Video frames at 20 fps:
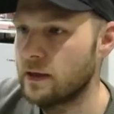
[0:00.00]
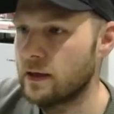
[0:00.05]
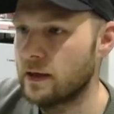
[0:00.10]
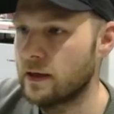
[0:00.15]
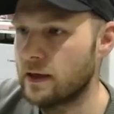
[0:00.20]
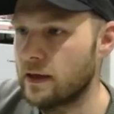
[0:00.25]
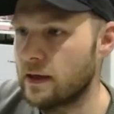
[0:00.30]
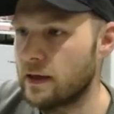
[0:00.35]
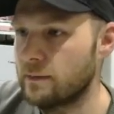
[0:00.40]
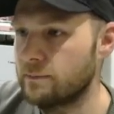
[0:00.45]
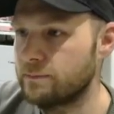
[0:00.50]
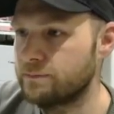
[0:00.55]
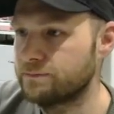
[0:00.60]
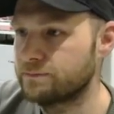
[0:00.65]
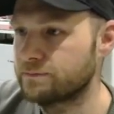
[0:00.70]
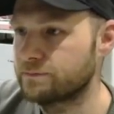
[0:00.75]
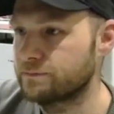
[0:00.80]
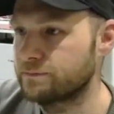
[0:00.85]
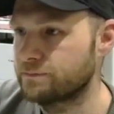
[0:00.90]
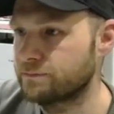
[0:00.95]
And
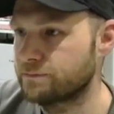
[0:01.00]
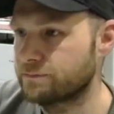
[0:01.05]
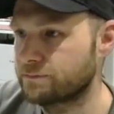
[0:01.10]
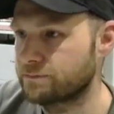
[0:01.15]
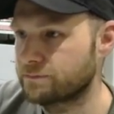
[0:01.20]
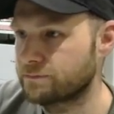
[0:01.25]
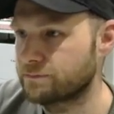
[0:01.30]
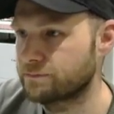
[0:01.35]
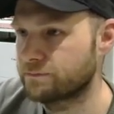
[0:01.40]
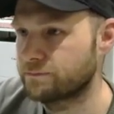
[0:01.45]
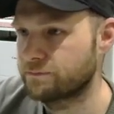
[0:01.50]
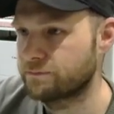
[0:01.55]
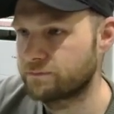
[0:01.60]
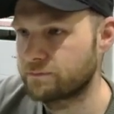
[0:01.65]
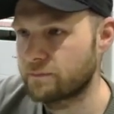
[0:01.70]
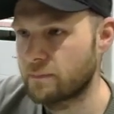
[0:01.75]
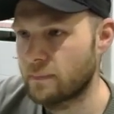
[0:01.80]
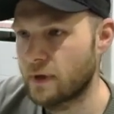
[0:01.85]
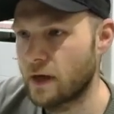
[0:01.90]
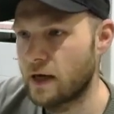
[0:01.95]

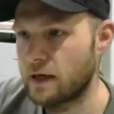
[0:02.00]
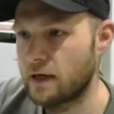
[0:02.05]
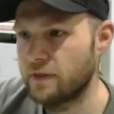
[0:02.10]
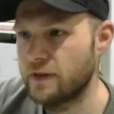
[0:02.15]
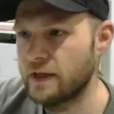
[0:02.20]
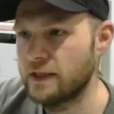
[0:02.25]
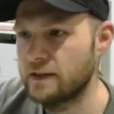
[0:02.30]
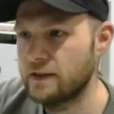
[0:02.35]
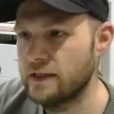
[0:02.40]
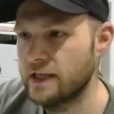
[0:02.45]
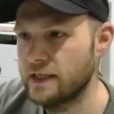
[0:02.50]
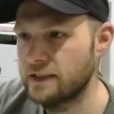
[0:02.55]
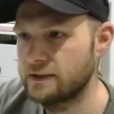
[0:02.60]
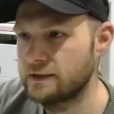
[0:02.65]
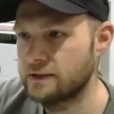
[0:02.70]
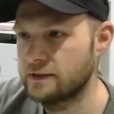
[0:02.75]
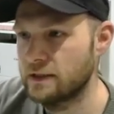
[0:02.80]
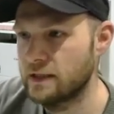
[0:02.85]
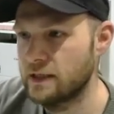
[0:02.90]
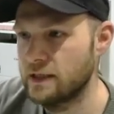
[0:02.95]
I think
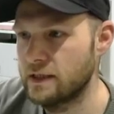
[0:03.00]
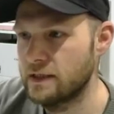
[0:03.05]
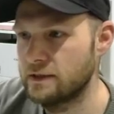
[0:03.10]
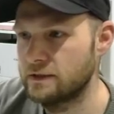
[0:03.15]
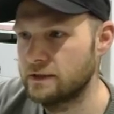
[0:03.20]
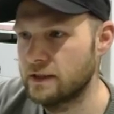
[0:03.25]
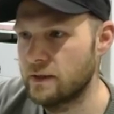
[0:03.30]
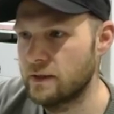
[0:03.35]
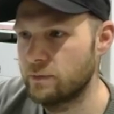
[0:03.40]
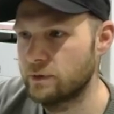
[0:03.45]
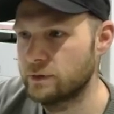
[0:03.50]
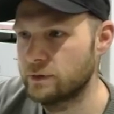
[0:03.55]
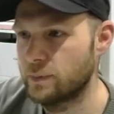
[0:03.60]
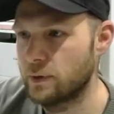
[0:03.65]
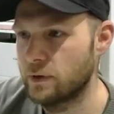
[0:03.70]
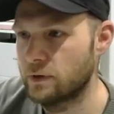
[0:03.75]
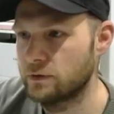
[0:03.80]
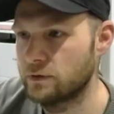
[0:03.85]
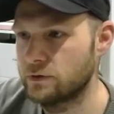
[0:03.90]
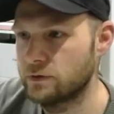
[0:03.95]
this is in
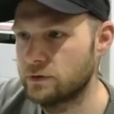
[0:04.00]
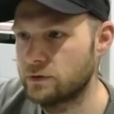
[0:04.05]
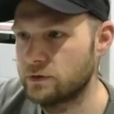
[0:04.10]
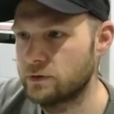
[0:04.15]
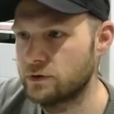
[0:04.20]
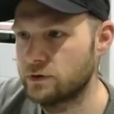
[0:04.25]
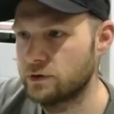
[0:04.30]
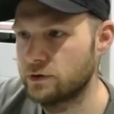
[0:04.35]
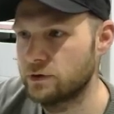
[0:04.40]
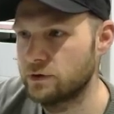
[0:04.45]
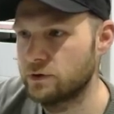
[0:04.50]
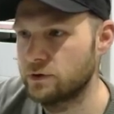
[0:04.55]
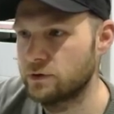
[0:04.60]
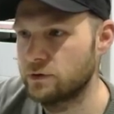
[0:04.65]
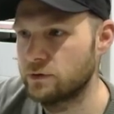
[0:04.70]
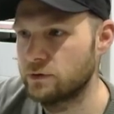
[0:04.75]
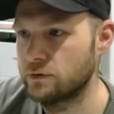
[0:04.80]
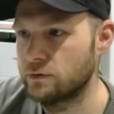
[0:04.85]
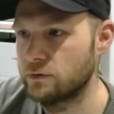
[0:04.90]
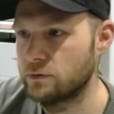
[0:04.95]
response
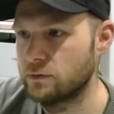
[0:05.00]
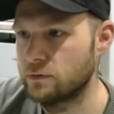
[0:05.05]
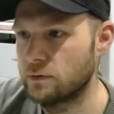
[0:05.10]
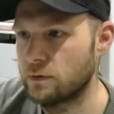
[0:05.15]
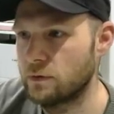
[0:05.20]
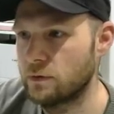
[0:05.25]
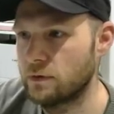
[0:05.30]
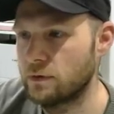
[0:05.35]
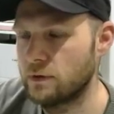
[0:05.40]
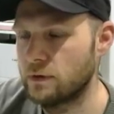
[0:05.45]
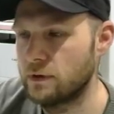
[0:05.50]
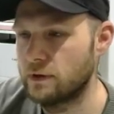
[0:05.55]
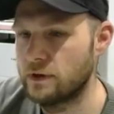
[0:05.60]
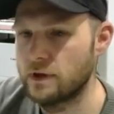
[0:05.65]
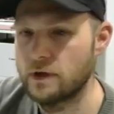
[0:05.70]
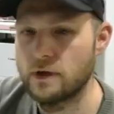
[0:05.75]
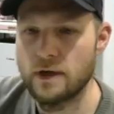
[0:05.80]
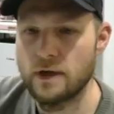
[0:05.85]
to the